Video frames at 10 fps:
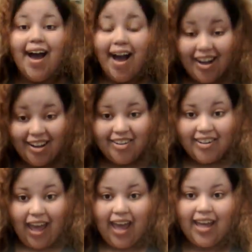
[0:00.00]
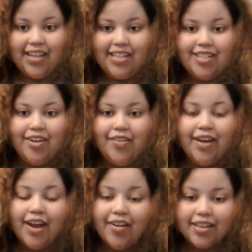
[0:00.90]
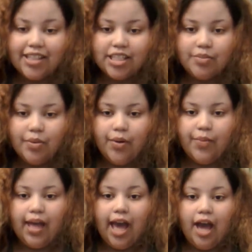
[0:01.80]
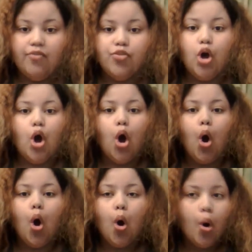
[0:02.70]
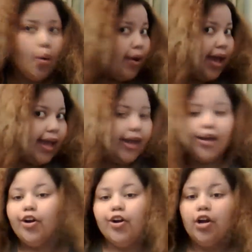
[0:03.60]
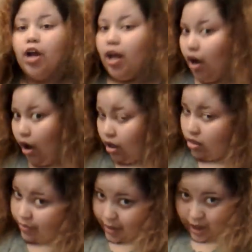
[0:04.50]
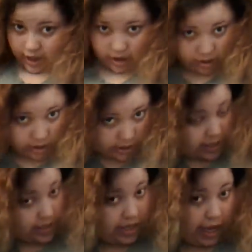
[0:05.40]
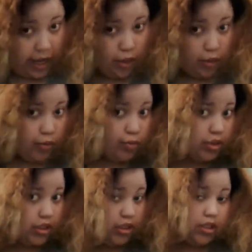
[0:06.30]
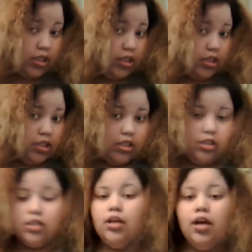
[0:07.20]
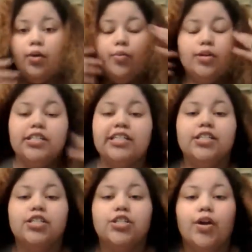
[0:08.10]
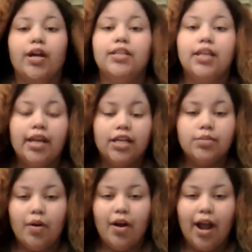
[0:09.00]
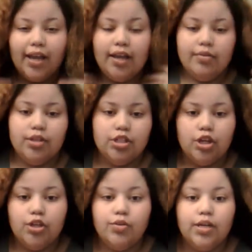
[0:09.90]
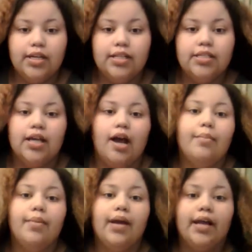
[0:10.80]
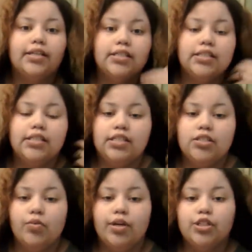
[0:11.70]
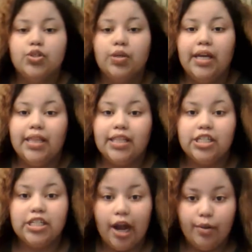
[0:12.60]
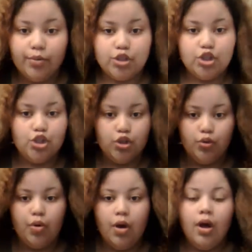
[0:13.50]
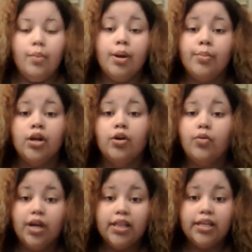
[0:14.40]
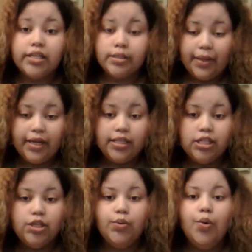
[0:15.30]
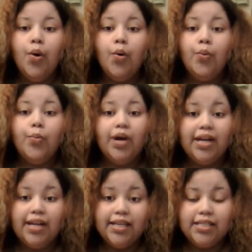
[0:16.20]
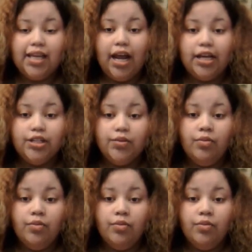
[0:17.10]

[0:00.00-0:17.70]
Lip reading: Okay, so now at this point we have the whole hair, all of my hair detangled, which is great. The next part I can't really show you because I'm actually going to get in the shower to do, but I'm going to quickly explain to you what it is that I do.